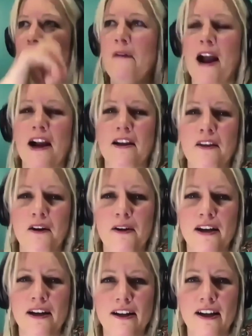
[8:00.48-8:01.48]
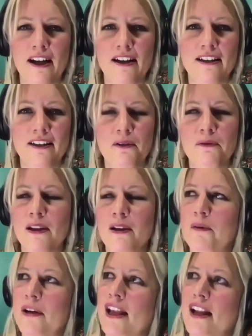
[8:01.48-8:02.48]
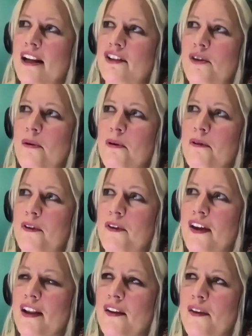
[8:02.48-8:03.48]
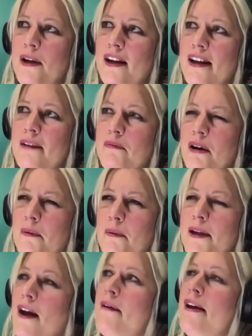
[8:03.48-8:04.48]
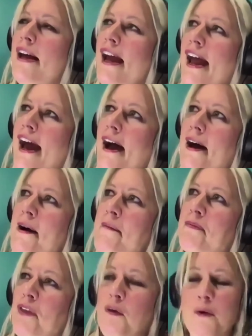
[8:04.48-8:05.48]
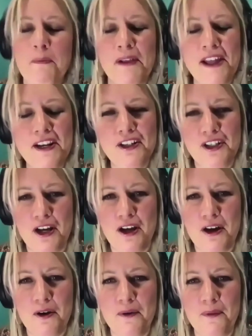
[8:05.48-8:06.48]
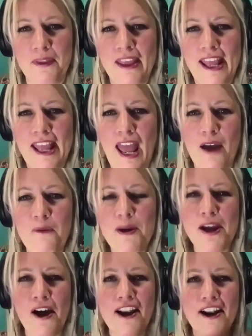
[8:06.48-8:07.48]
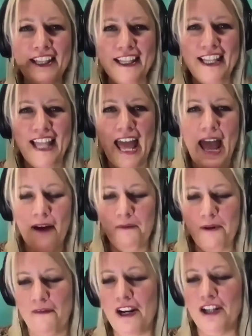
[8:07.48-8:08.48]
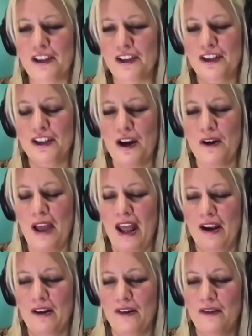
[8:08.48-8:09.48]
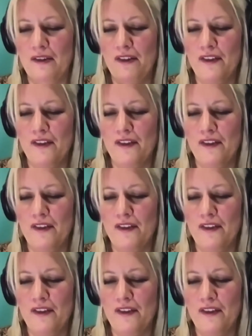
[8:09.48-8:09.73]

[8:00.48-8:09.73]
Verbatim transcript: Iraq though. And hopefully I wouldn't get in trouble for saying this, but probably not. We played a show, and we got, we finished the show, and